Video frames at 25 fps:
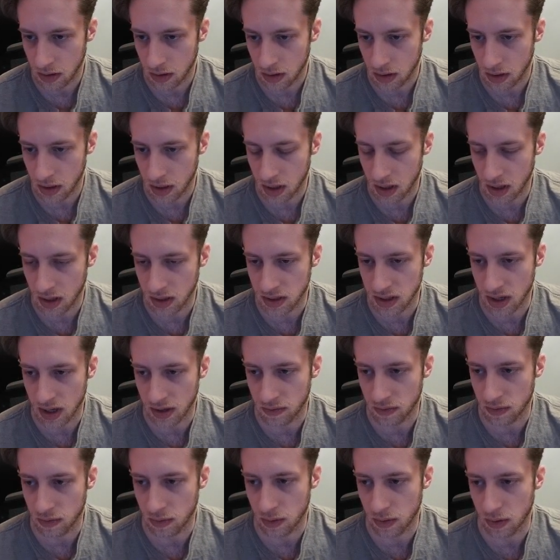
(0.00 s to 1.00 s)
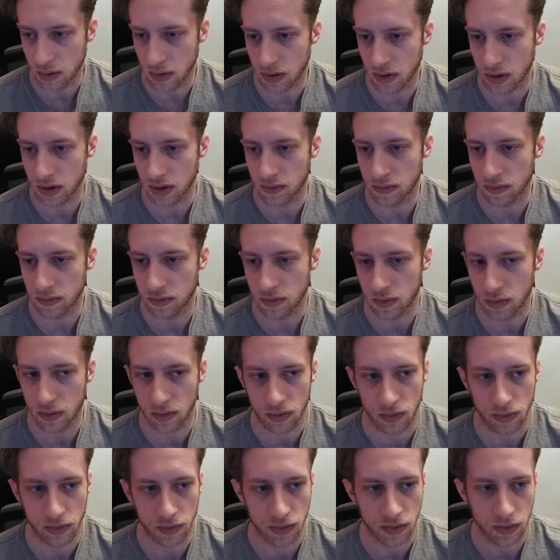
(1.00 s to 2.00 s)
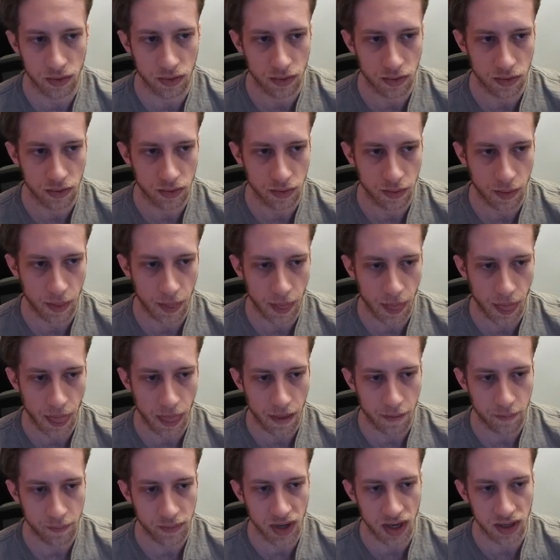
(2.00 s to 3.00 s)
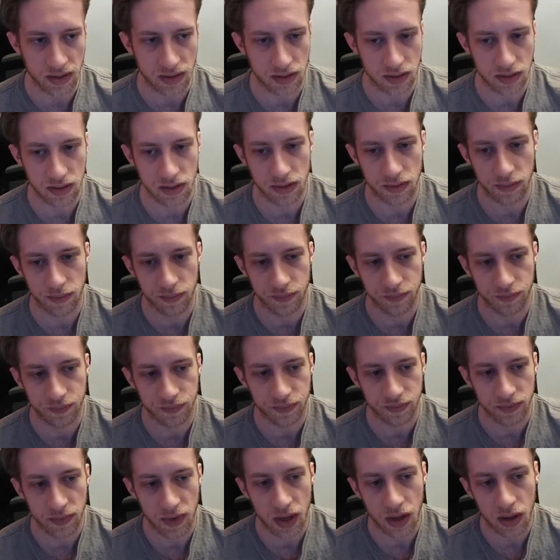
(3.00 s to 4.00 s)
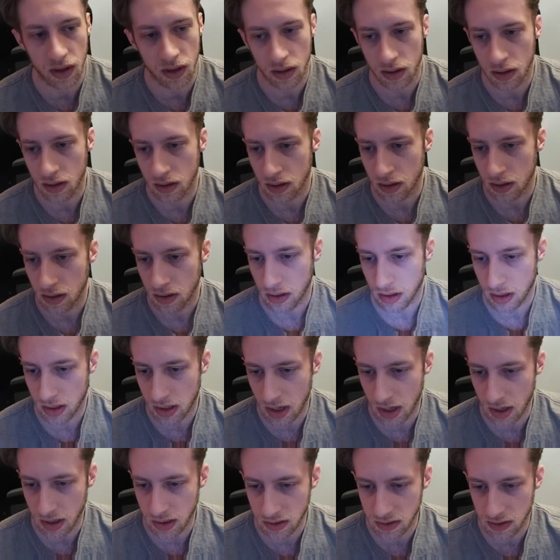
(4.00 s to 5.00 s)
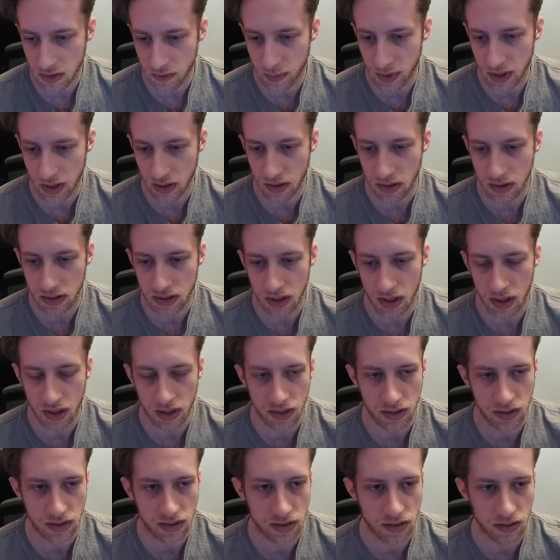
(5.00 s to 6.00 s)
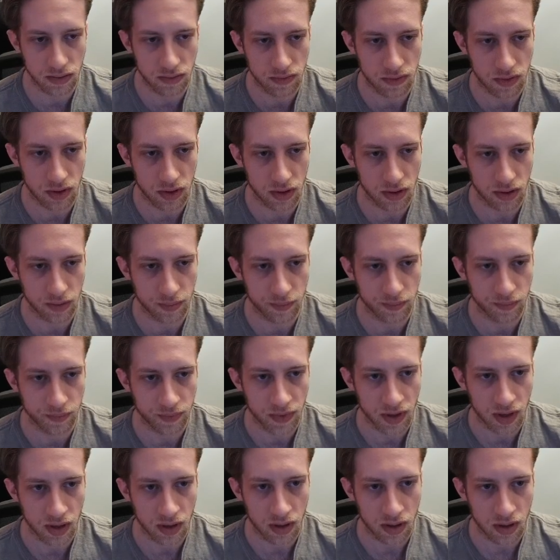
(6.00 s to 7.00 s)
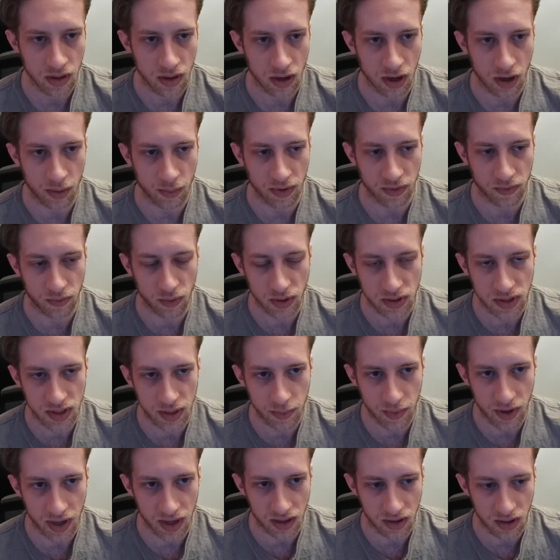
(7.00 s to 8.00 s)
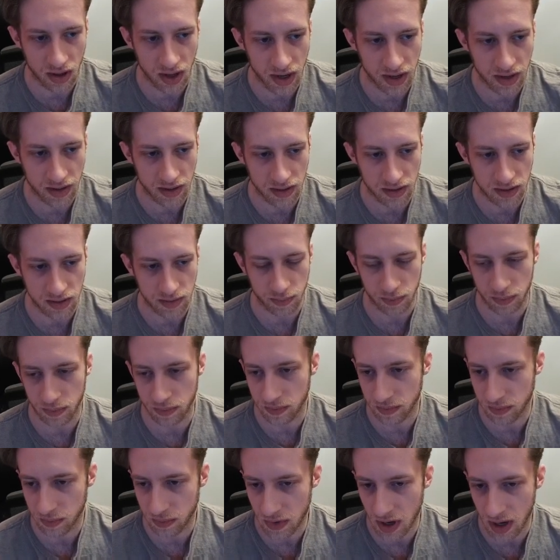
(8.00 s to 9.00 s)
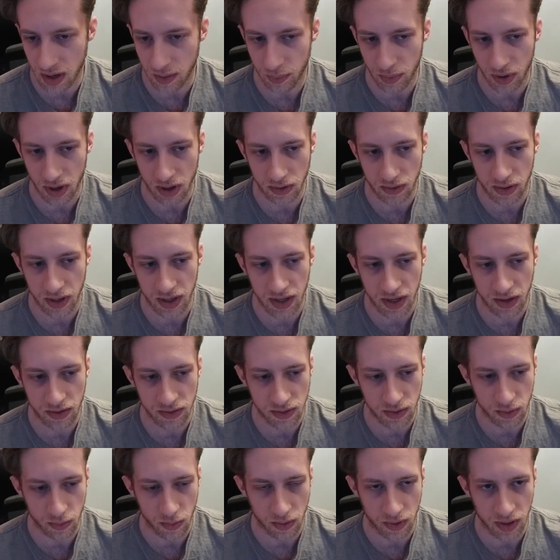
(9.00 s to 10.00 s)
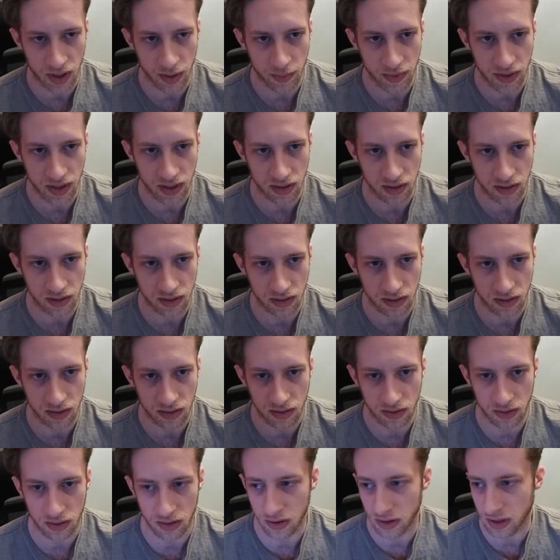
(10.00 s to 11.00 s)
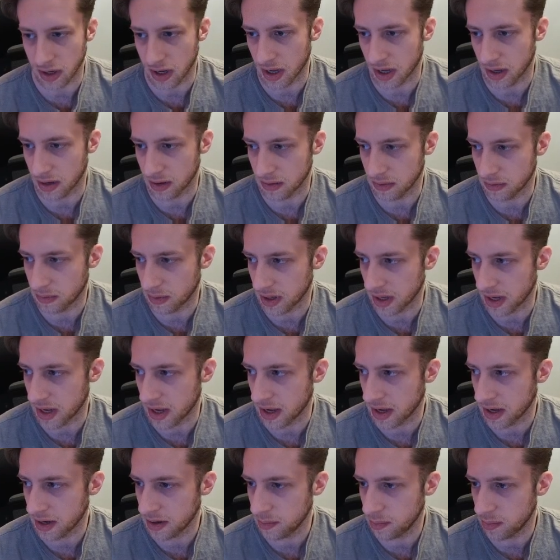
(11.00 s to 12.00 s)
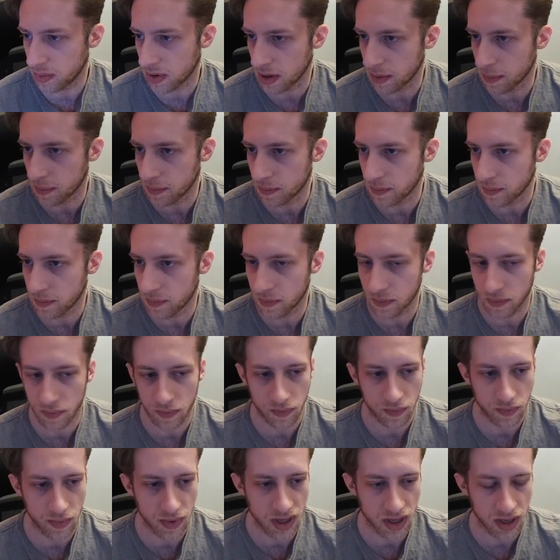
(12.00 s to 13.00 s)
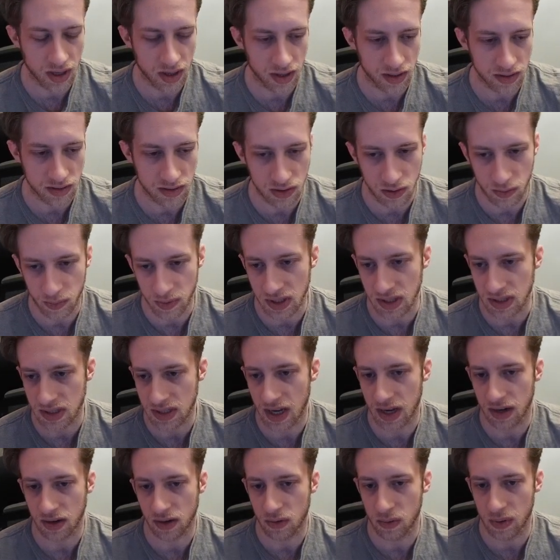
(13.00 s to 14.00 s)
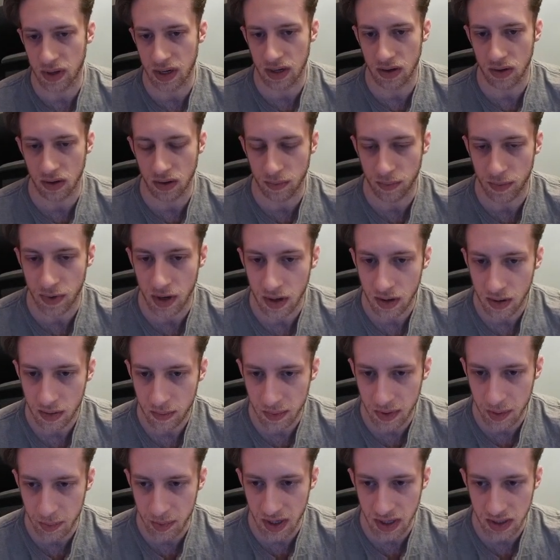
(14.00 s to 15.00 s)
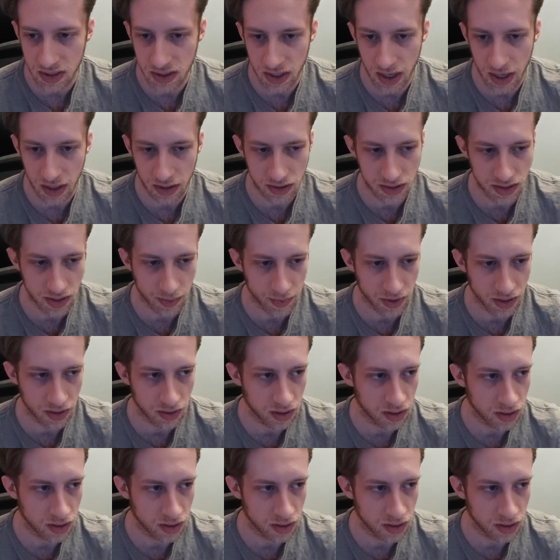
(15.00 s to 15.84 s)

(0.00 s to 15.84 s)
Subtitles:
And Jack 4 gonna fold. Nice. Kings have been good to us so far. Unfortunately, my client is kind of bugged right now, so it won't let me look at what he had. But I assume he just had a queen or maybe ace jack or something.